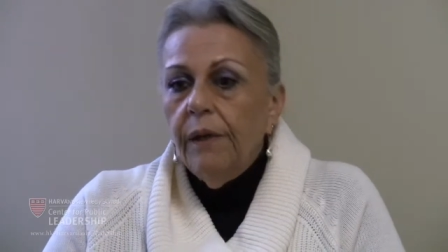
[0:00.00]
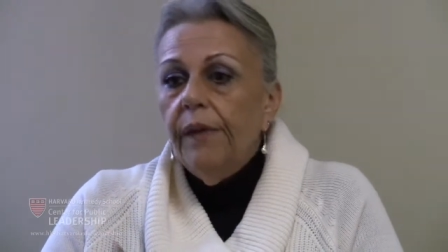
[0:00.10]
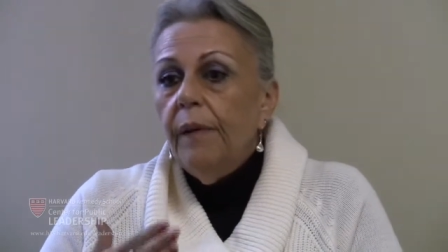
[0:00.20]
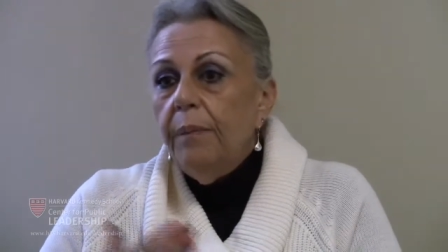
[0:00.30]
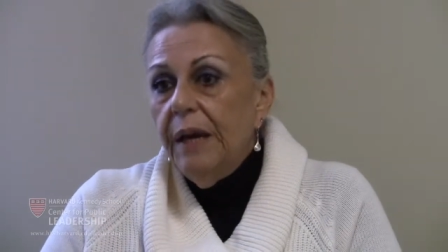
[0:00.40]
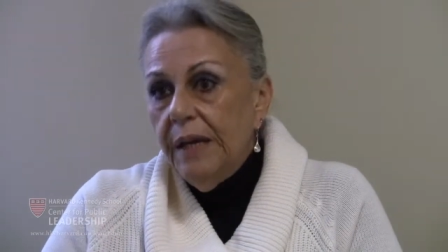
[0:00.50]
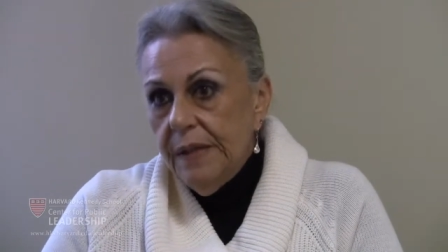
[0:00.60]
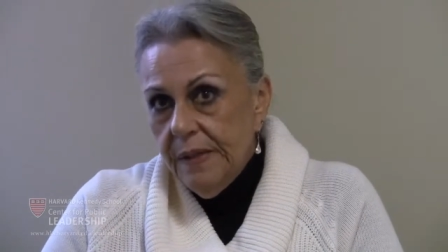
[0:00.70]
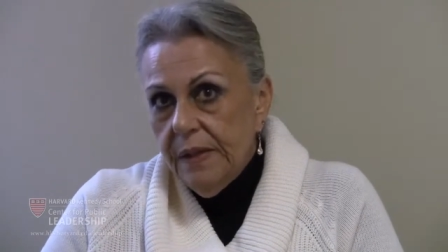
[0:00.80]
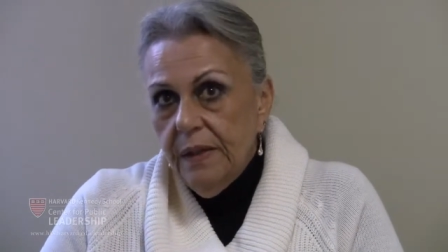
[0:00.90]
the
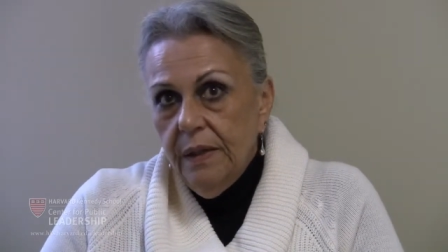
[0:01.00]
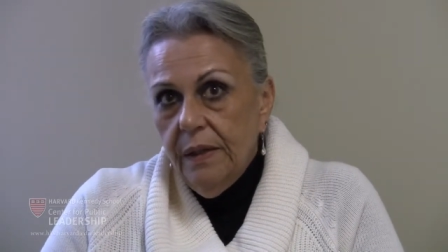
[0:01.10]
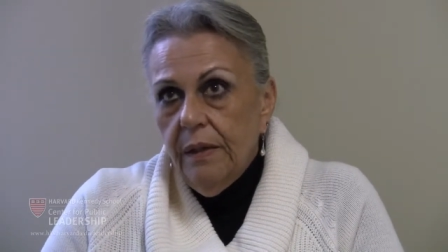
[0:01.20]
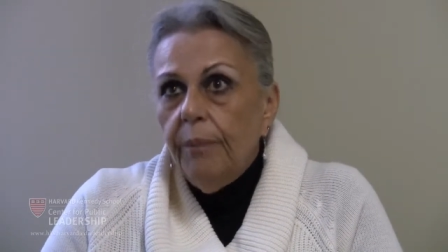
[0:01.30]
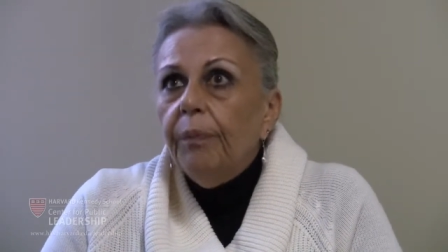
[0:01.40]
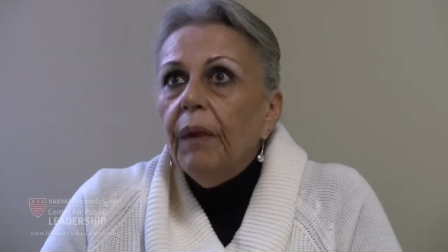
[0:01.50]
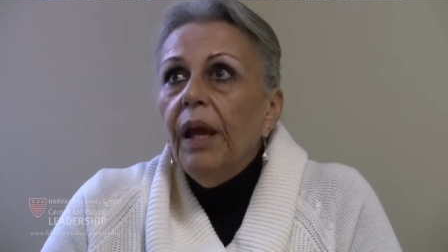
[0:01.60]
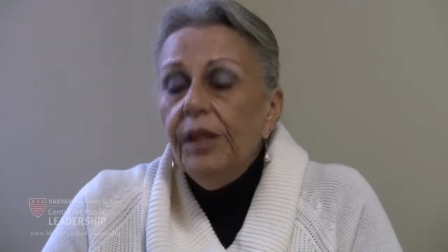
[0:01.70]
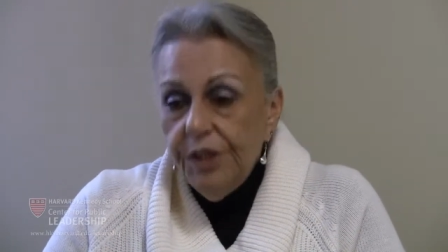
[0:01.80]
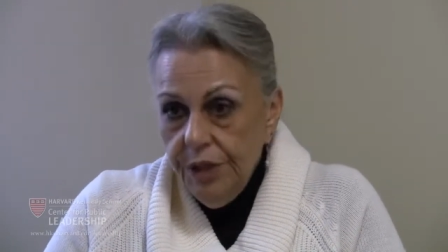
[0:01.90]
best um,
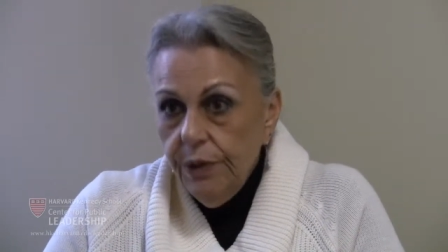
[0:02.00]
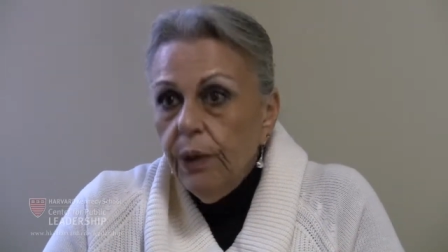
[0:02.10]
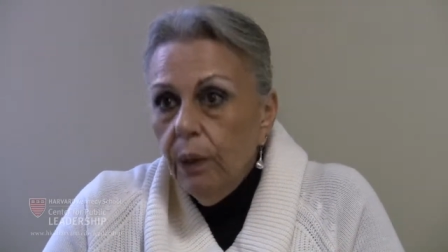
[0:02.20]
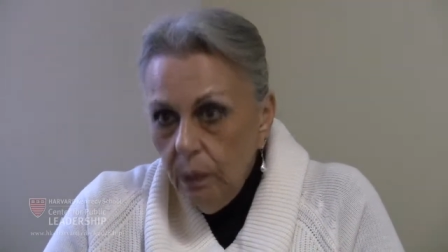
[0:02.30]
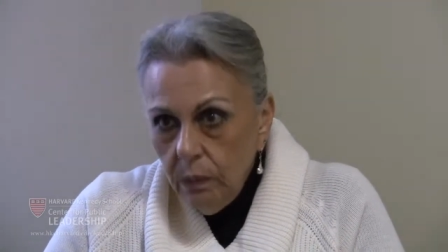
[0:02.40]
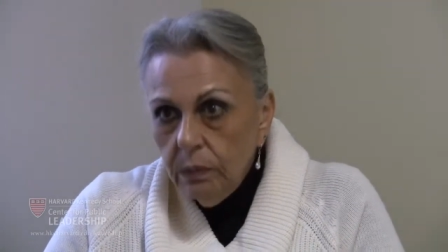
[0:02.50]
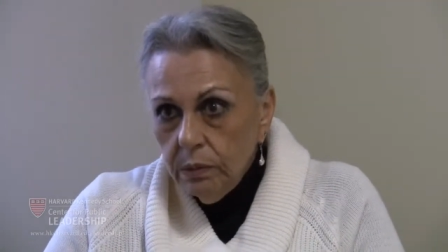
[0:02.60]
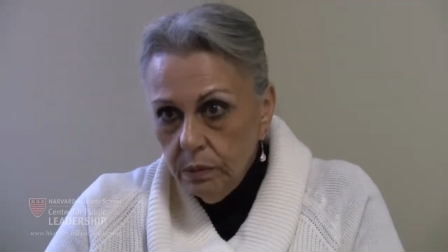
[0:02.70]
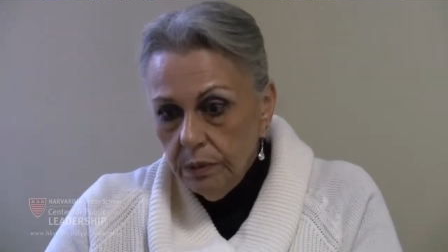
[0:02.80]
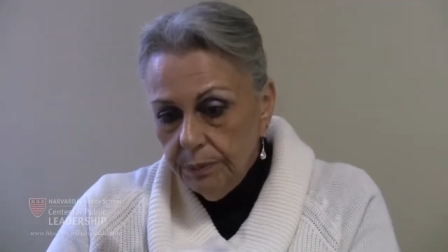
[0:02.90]
N G O